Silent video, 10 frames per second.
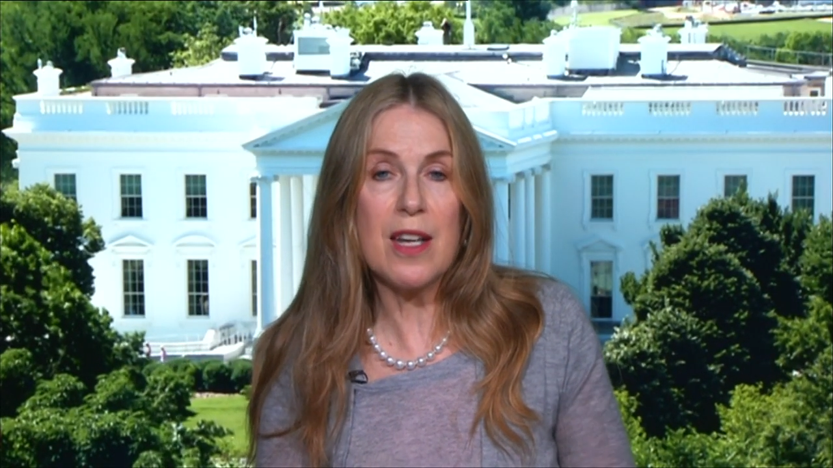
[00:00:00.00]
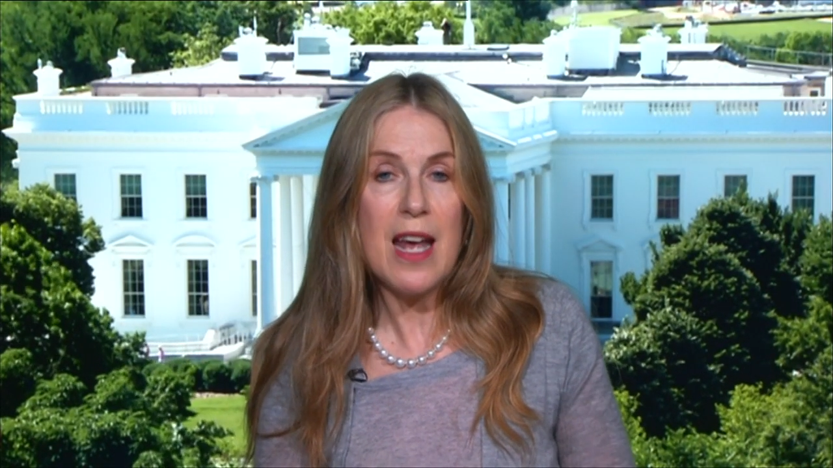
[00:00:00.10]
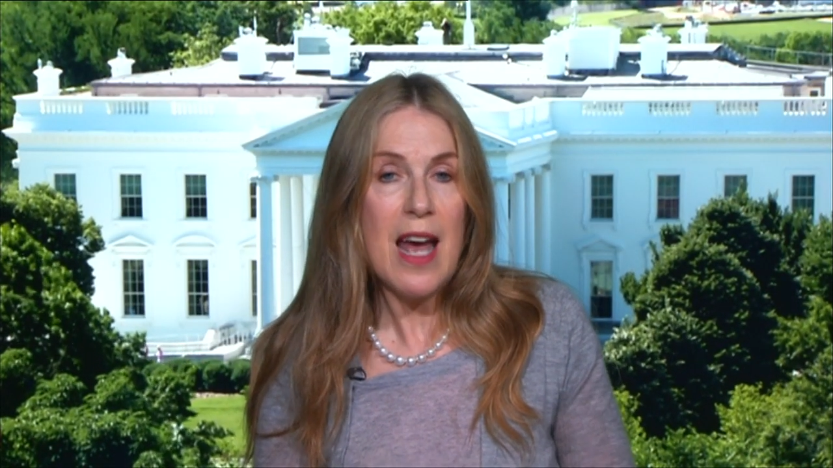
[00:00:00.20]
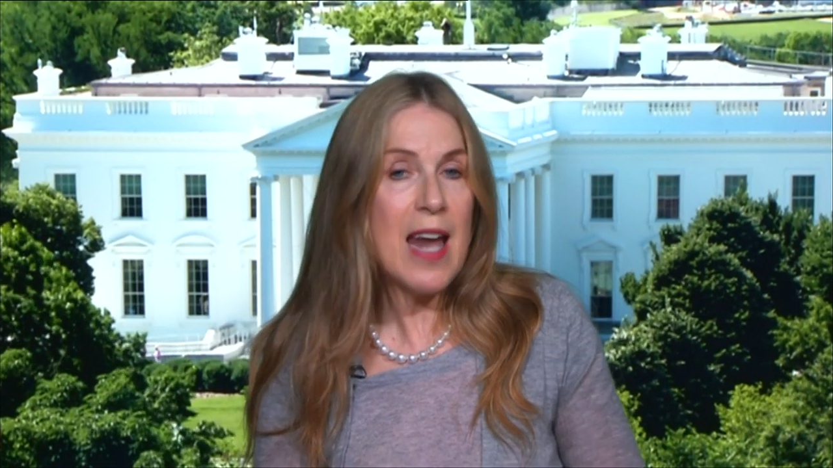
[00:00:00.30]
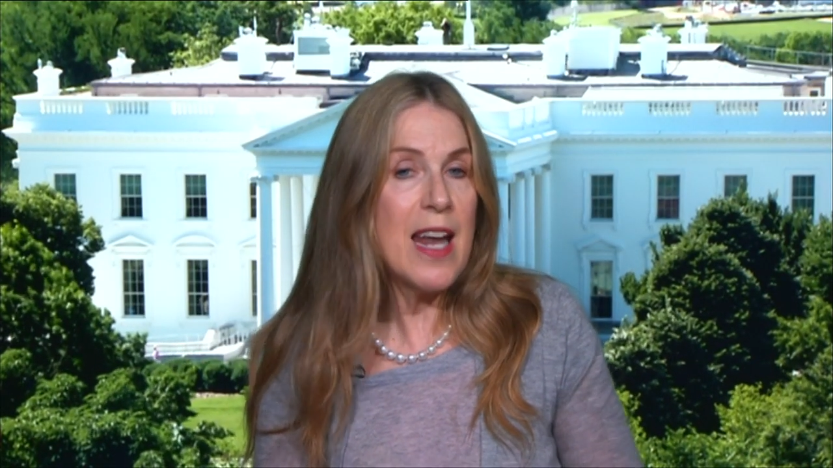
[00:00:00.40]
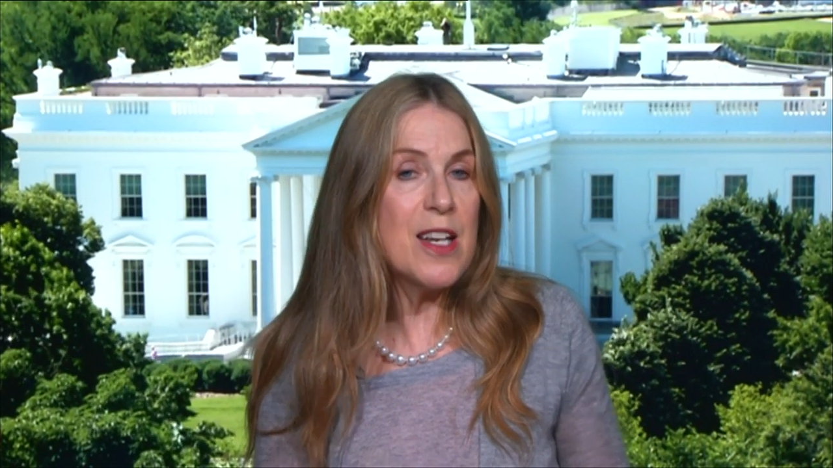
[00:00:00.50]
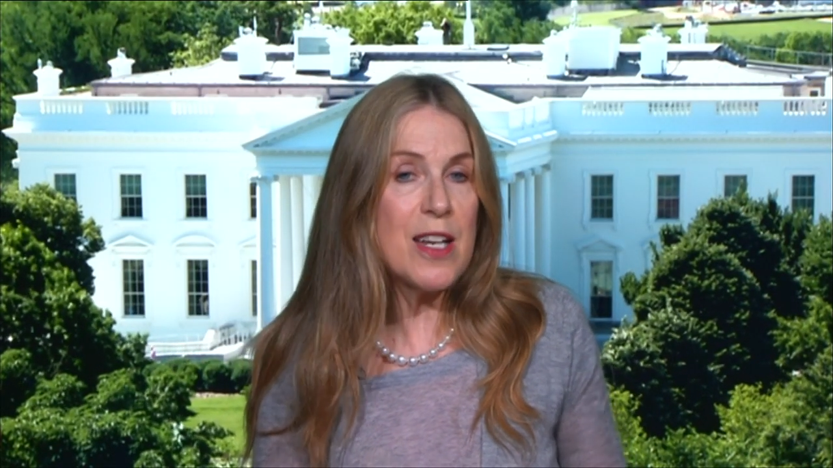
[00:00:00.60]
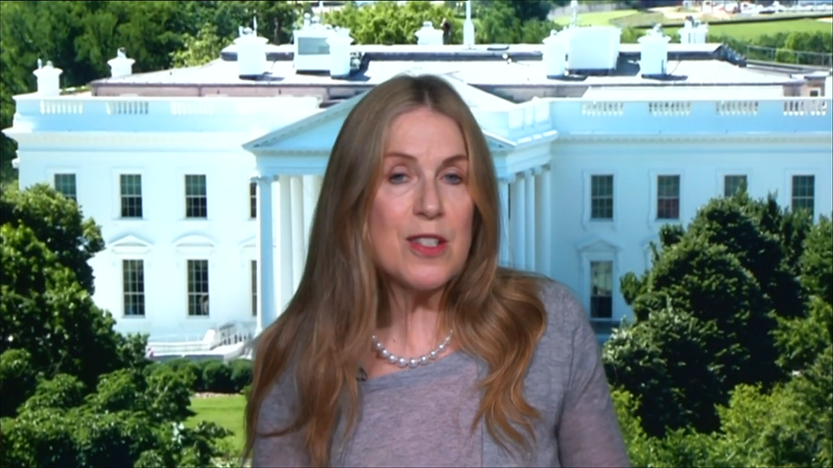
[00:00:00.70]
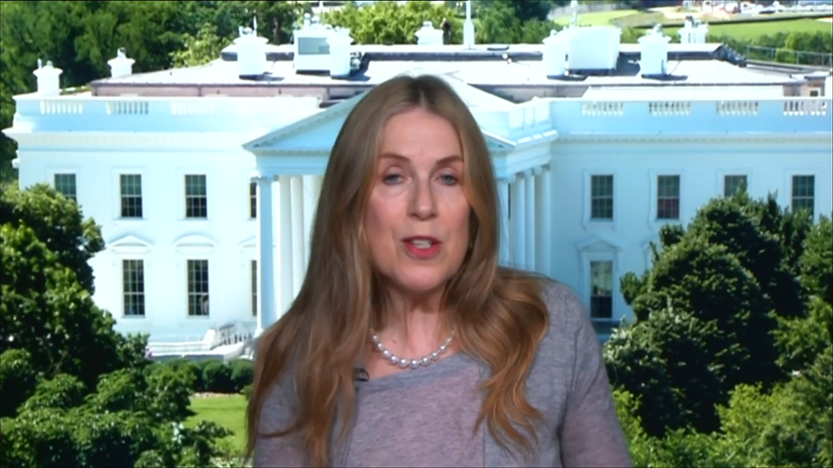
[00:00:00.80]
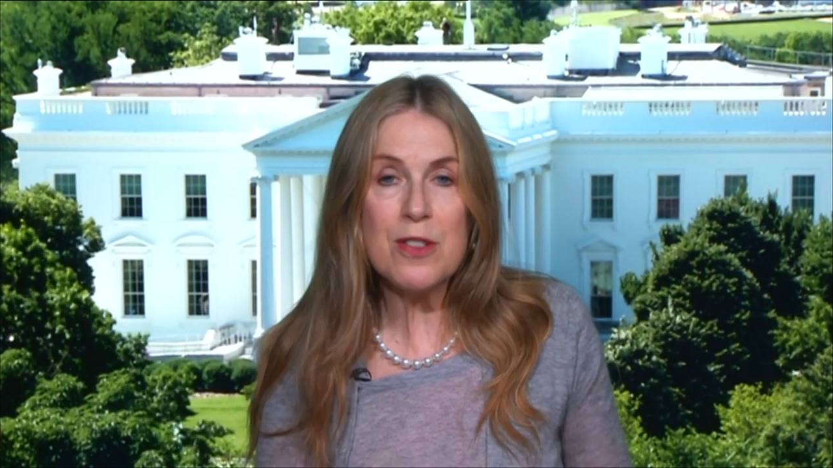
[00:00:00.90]
Mm-hmm. And I
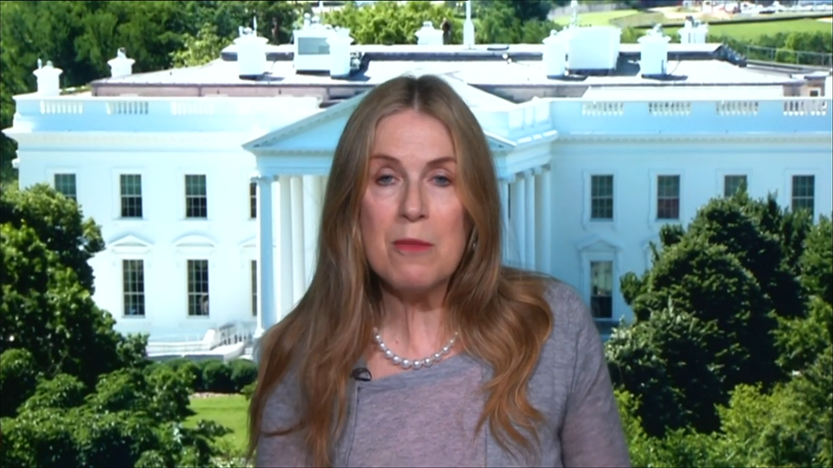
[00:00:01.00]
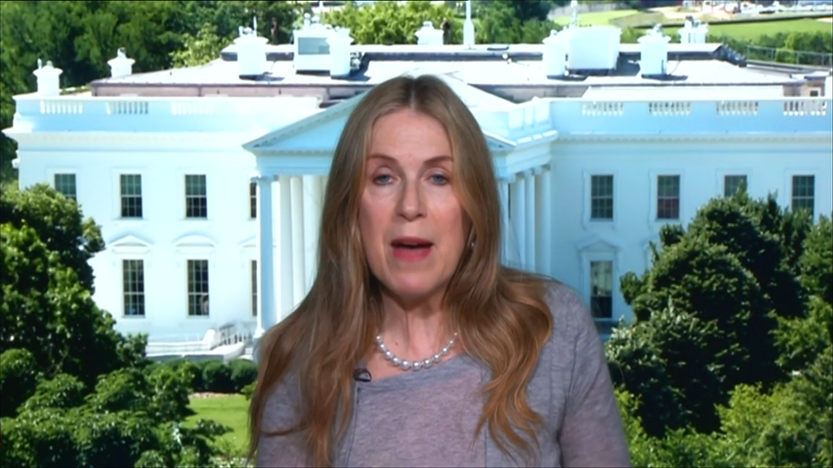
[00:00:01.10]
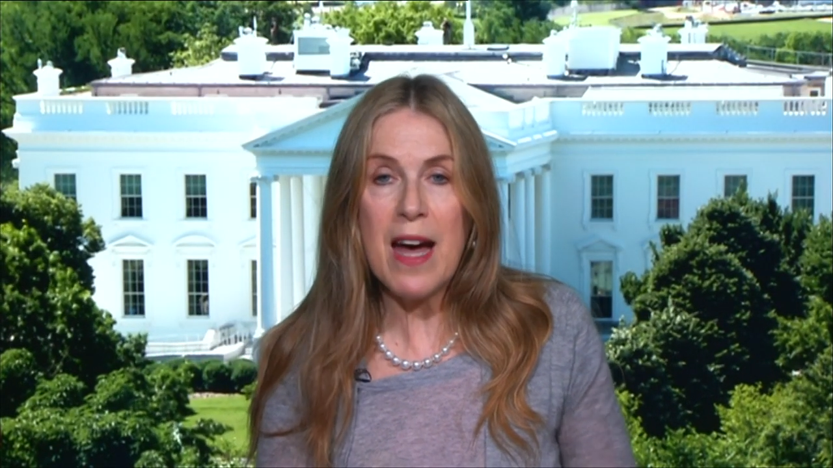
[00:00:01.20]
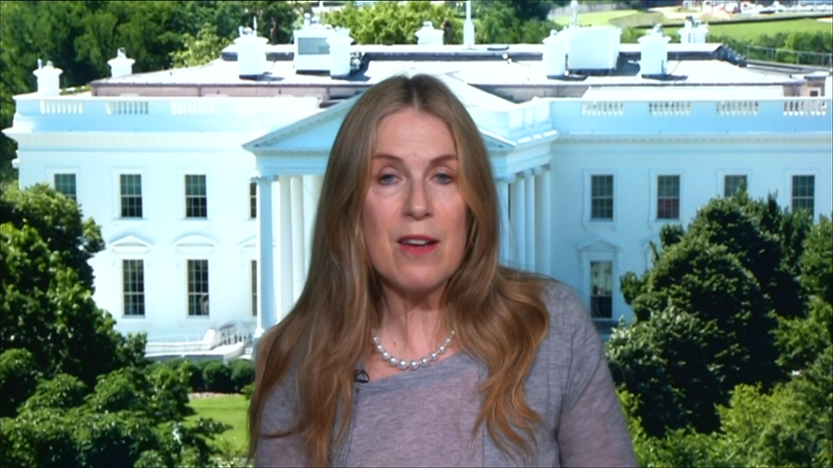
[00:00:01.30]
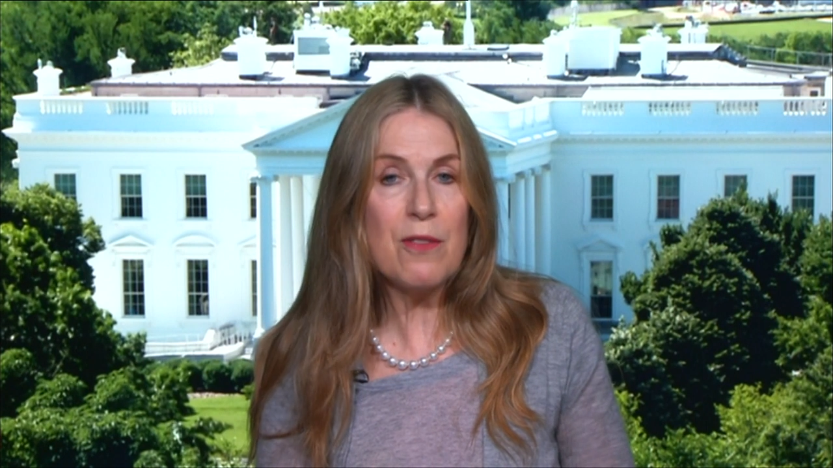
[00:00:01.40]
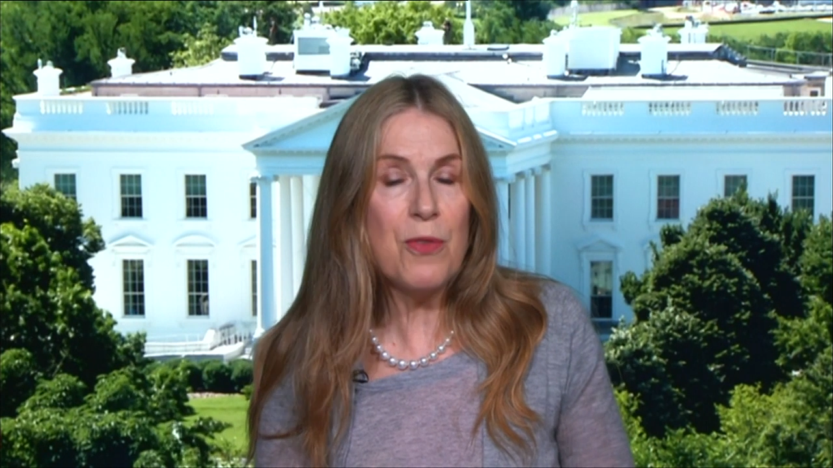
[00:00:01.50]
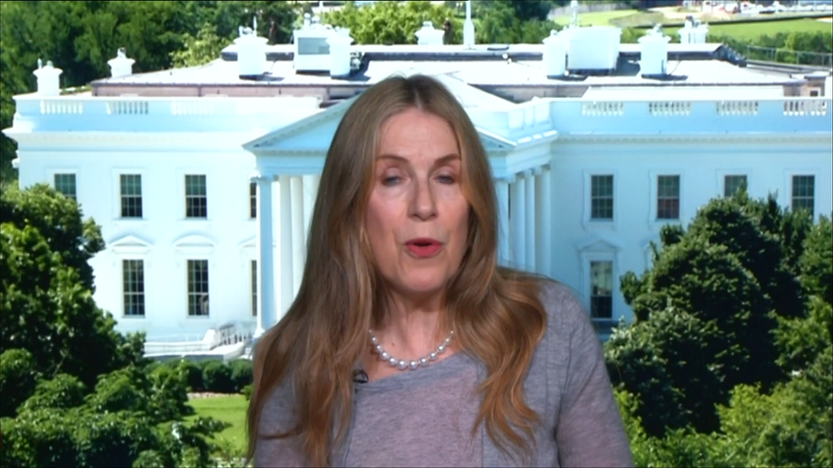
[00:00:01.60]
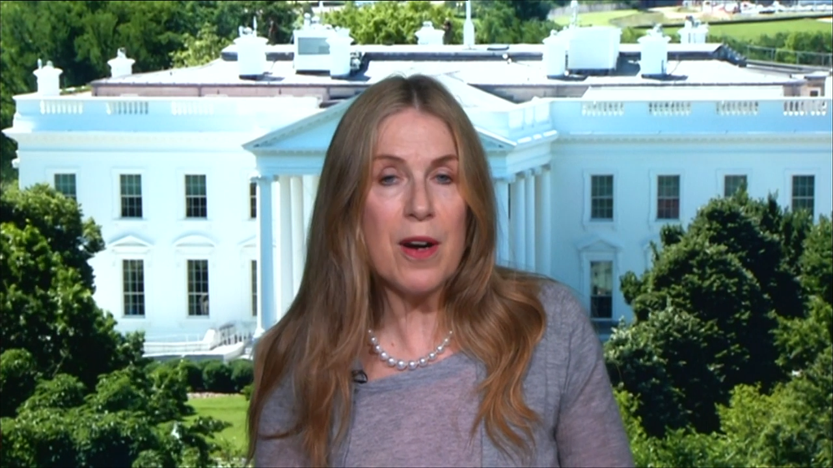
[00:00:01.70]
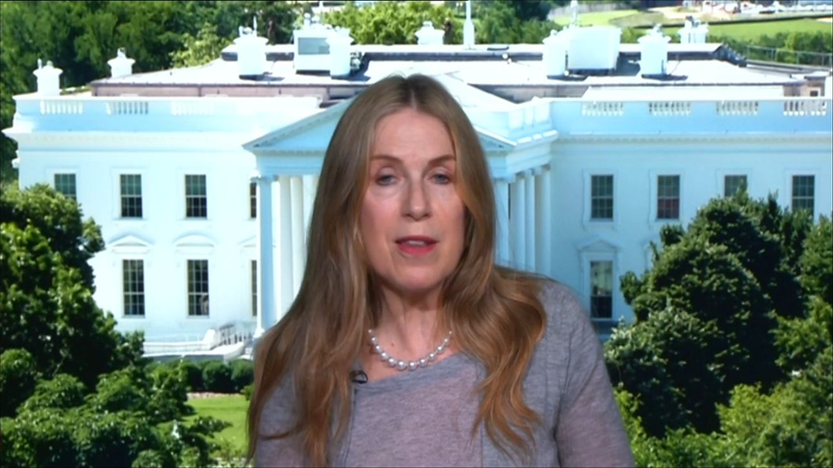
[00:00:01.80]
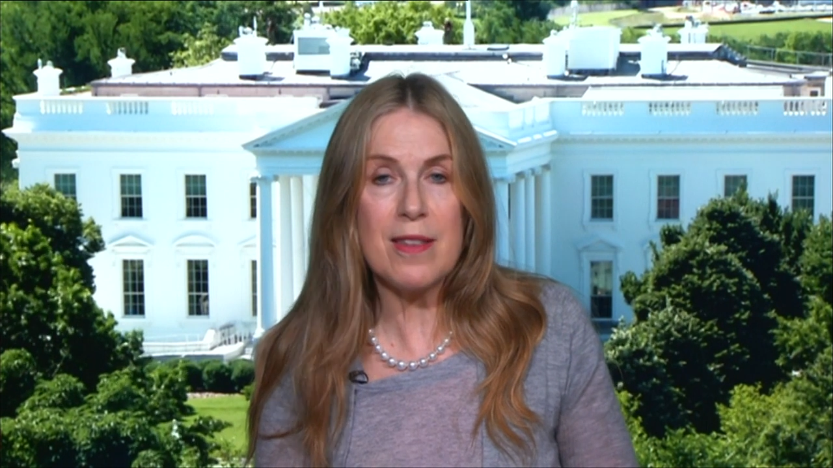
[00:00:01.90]
just use them back and
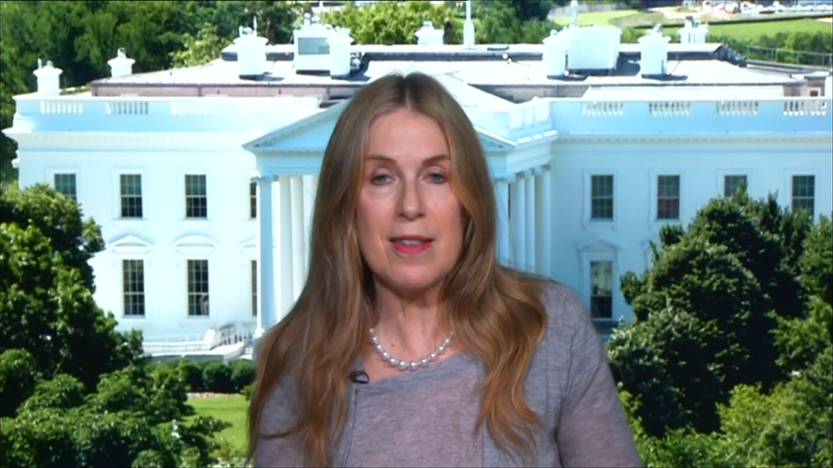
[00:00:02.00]
forth.